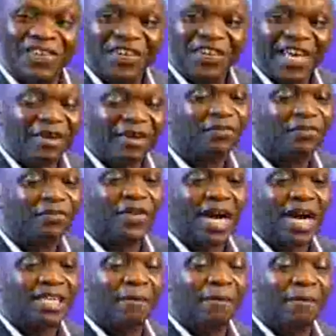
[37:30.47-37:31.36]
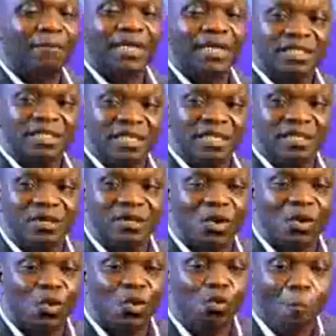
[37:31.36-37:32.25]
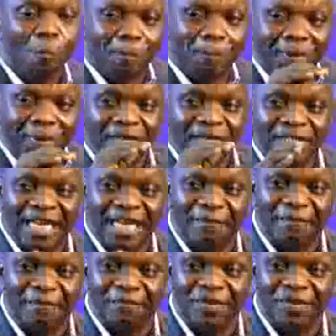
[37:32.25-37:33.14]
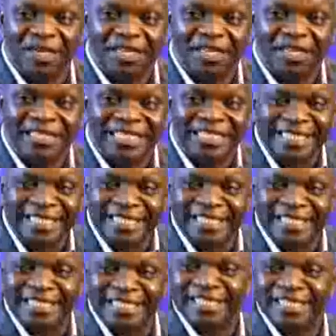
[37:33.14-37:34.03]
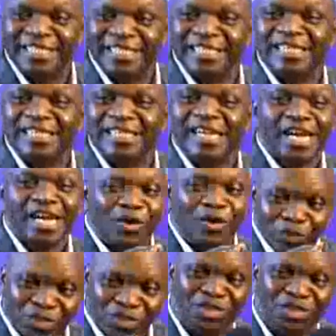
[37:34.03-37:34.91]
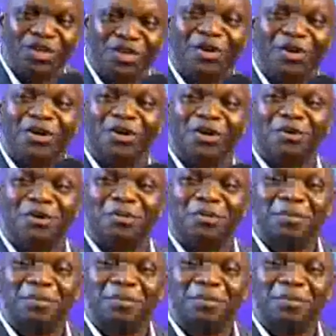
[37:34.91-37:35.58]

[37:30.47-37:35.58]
In fact, the person who peeled them did a good job.